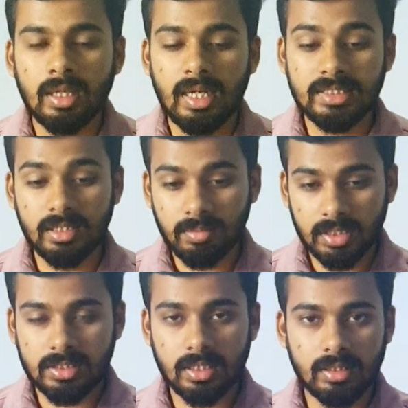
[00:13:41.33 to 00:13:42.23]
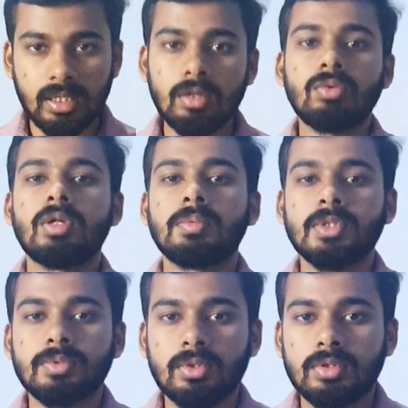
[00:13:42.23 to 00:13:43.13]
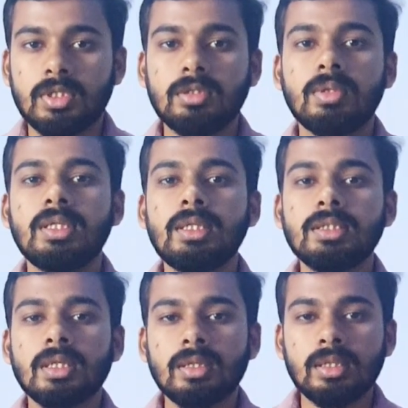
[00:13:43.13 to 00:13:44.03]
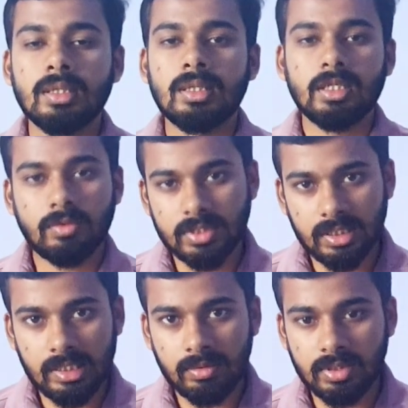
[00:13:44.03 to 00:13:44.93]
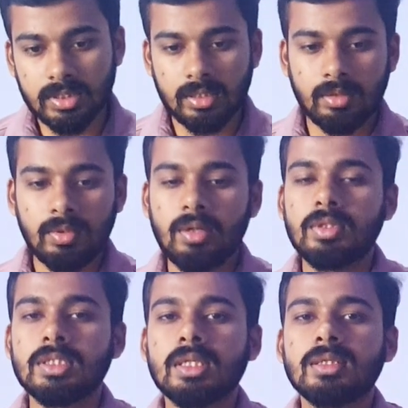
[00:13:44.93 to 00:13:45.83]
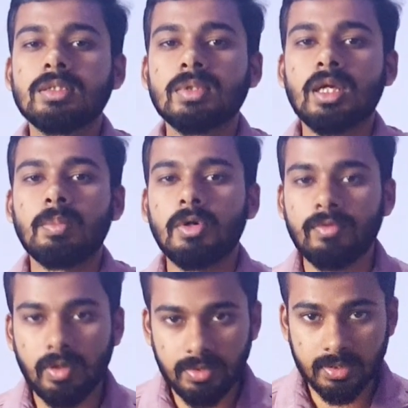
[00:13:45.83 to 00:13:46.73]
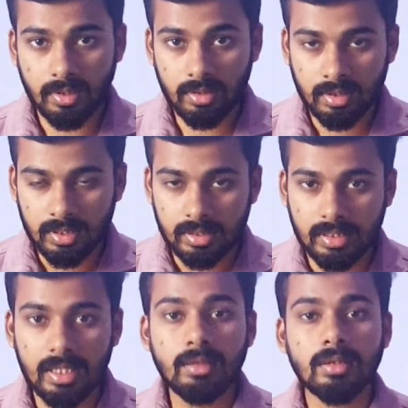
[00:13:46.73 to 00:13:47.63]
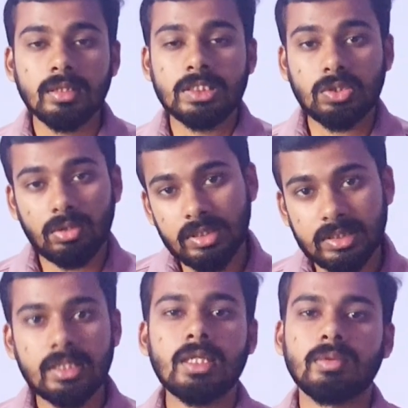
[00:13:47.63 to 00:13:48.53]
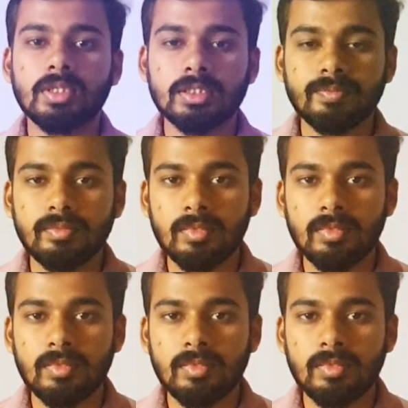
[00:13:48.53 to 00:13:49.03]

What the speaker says: As I mentioned, there are two types of solutions. One is liquids in liquids, we have discussed with the help of Raoult's law. Then solids in liquids.